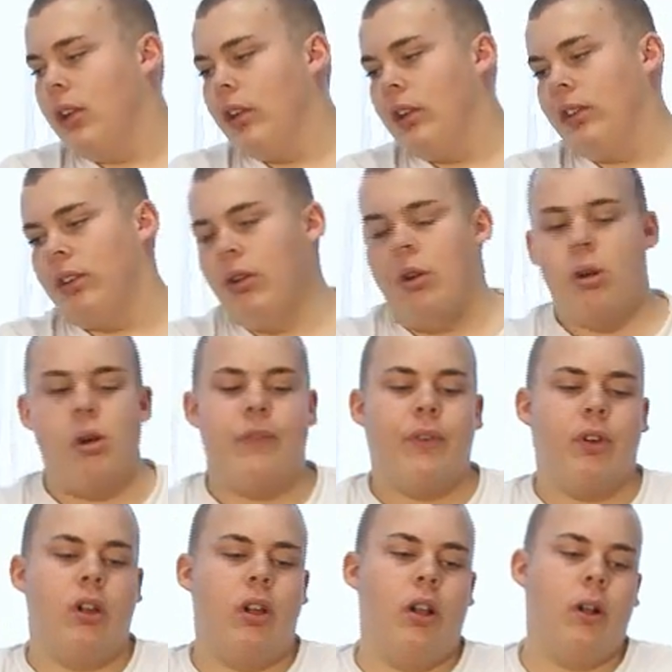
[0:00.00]
So
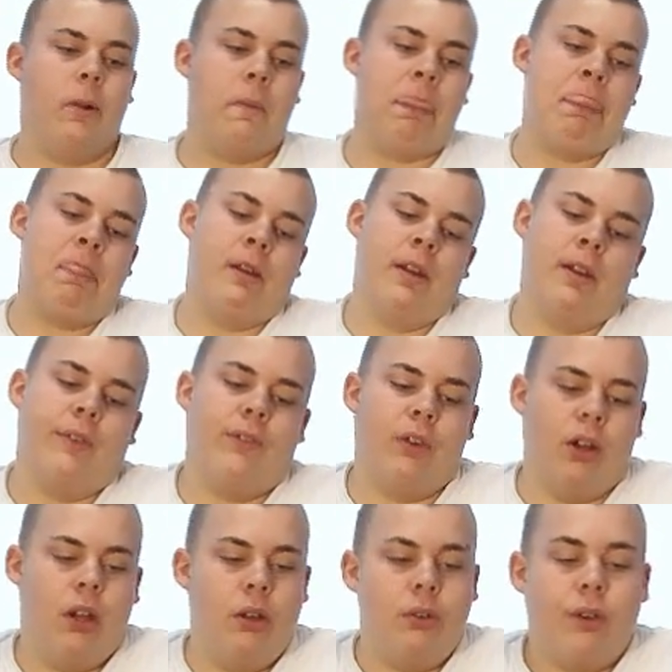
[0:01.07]
overall, for
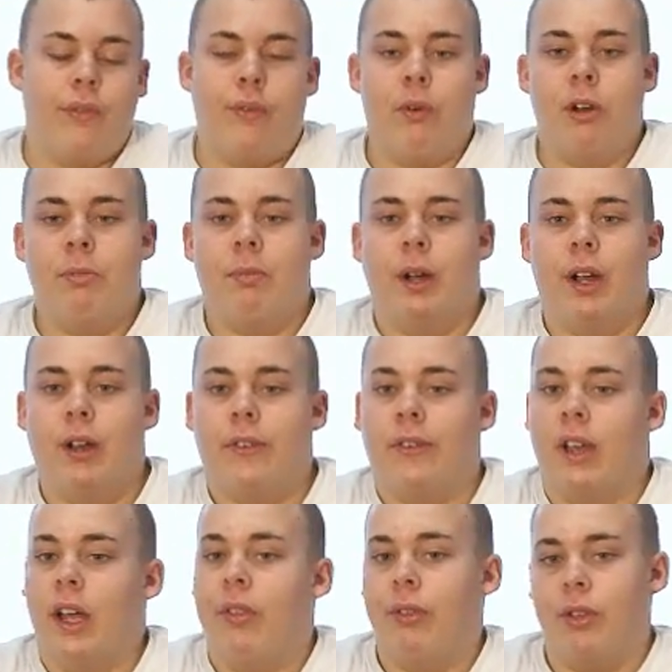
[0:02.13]
140 bucks,
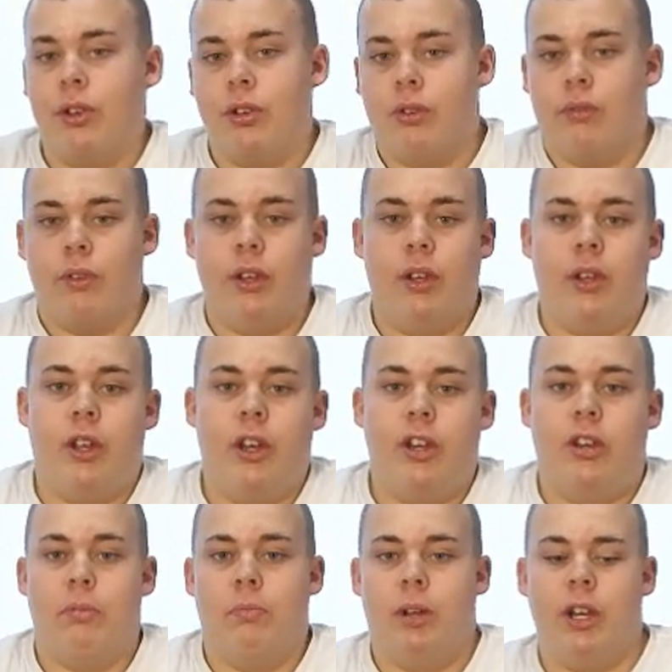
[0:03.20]
I think you're really getting
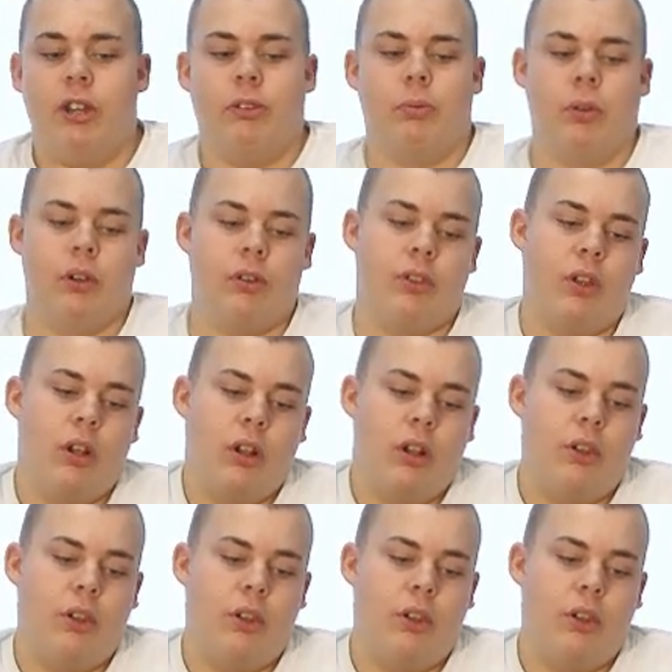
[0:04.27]
your money's worth.